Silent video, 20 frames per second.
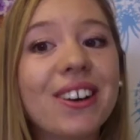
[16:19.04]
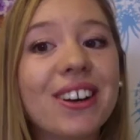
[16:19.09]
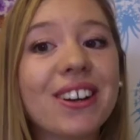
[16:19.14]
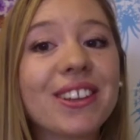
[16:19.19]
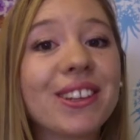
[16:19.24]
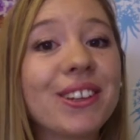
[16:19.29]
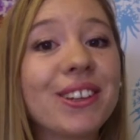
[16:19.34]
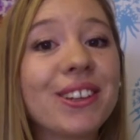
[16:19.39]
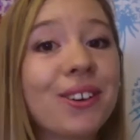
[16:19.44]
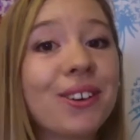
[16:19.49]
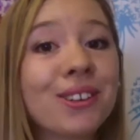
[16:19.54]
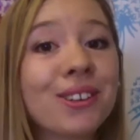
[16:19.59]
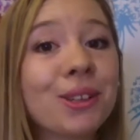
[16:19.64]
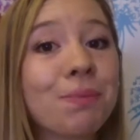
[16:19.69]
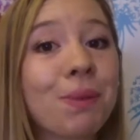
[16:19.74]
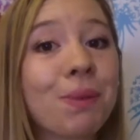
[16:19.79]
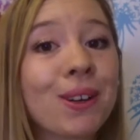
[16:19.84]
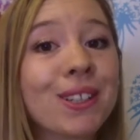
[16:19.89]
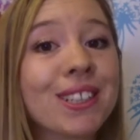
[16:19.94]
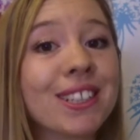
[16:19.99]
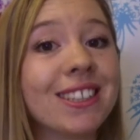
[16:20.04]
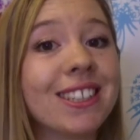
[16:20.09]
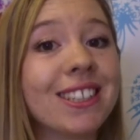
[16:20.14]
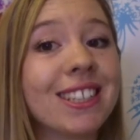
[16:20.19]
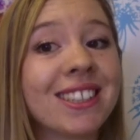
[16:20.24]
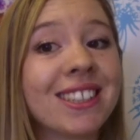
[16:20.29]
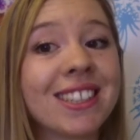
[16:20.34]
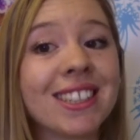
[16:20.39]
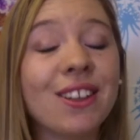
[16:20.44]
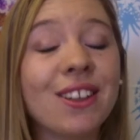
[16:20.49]
the only person
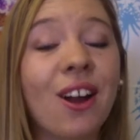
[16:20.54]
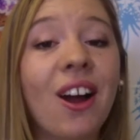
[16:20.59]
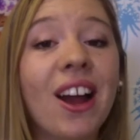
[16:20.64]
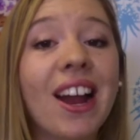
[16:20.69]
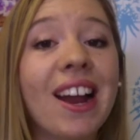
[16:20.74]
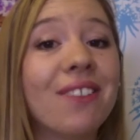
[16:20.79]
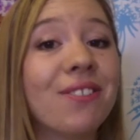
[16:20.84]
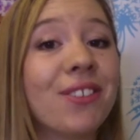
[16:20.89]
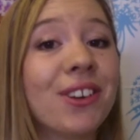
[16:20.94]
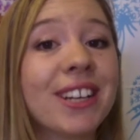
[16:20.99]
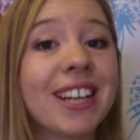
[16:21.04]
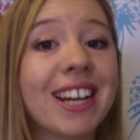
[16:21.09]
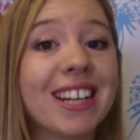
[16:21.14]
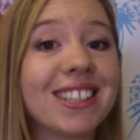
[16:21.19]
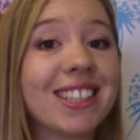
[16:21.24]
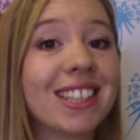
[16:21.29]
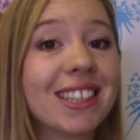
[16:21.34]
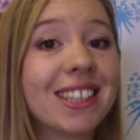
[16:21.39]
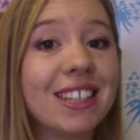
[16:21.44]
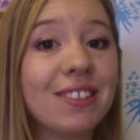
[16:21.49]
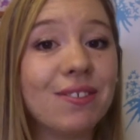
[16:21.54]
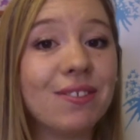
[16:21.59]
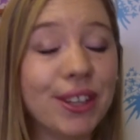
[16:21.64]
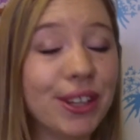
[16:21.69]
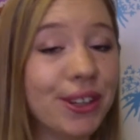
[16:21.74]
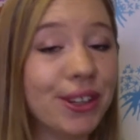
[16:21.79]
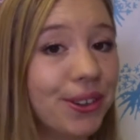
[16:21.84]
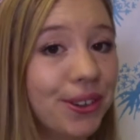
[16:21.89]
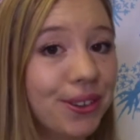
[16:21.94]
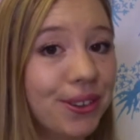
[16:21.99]
that does not ever get to leave
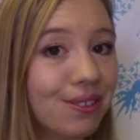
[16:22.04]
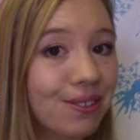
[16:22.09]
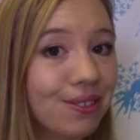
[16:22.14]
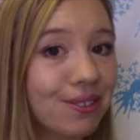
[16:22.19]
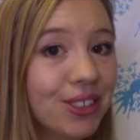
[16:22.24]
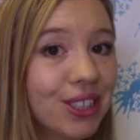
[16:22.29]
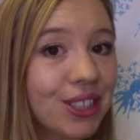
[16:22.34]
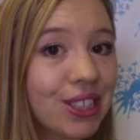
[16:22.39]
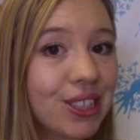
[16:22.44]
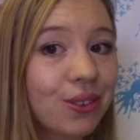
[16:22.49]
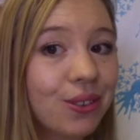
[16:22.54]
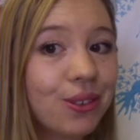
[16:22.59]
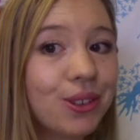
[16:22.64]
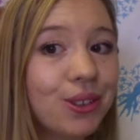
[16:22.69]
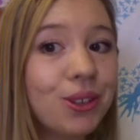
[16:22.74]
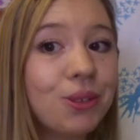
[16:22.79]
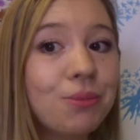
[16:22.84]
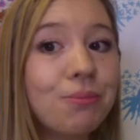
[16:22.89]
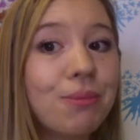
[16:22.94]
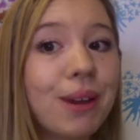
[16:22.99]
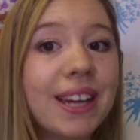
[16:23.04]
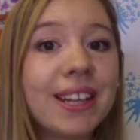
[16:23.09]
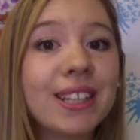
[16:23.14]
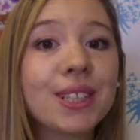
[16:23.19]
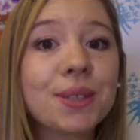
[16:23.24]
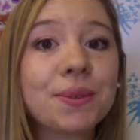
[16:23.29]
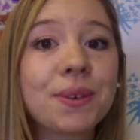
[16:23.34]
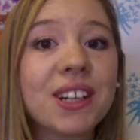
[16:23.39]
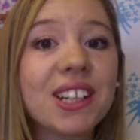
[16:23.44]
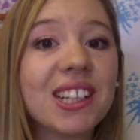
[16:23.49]
you. So you may as
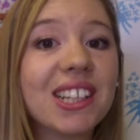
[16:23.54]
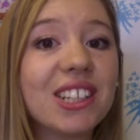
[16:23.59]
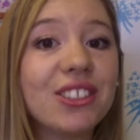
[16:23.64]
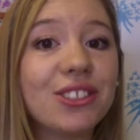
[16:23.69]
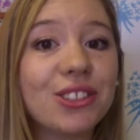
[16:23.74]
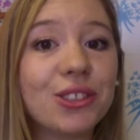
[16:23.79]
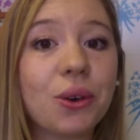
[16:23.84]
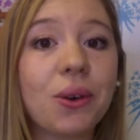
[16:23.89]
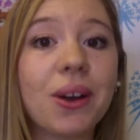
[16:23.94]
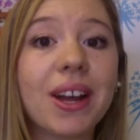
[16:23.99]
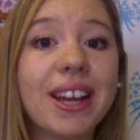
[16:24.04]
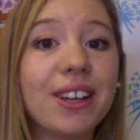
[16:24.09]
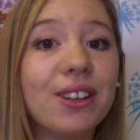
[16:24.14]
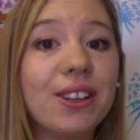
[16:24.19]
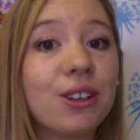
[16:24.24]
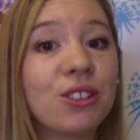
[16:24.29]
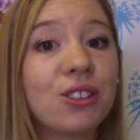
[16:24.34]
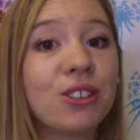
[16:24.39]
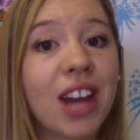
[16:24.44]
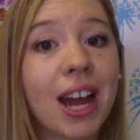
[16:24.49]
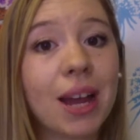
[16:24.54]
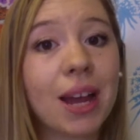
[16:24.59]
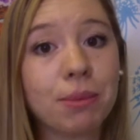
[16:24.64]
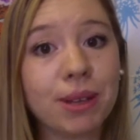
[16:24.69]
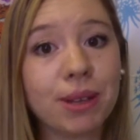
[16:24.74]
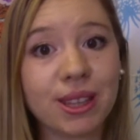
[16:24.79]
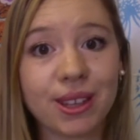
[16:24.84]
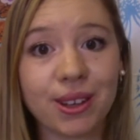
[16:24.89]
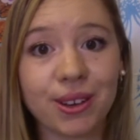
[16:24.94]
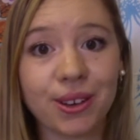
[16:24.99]
well enjoy your time
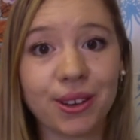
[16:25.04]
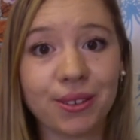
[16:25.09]
with you.